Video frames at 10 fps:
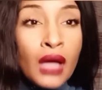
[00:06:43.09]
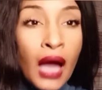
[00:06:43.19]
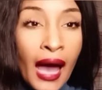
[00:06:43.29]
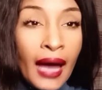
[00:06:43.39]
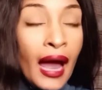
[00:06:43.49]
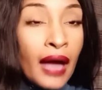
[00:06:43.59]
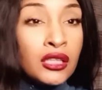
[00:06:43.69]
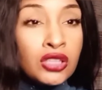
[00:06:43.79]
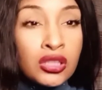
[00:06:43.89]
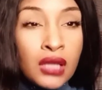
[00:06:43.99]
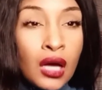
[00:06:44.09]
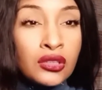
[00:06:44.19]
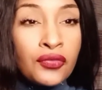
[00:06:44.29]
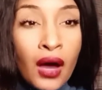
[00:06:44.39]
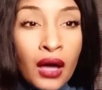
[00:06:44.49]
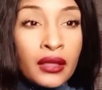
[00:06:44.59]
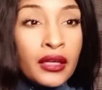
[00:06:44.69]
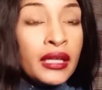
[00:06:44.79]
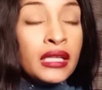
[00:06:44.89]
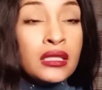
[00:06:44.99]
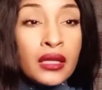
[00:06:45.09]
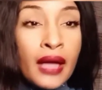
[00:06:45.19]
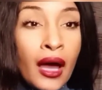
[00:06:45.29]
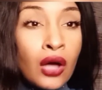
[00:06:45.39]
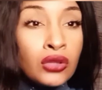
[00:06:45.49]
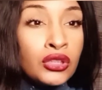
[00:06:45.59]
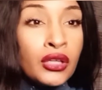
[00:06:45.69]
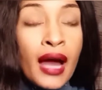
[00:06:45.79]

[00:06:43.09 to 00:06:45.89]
I honor Giselle's father. He's an elder.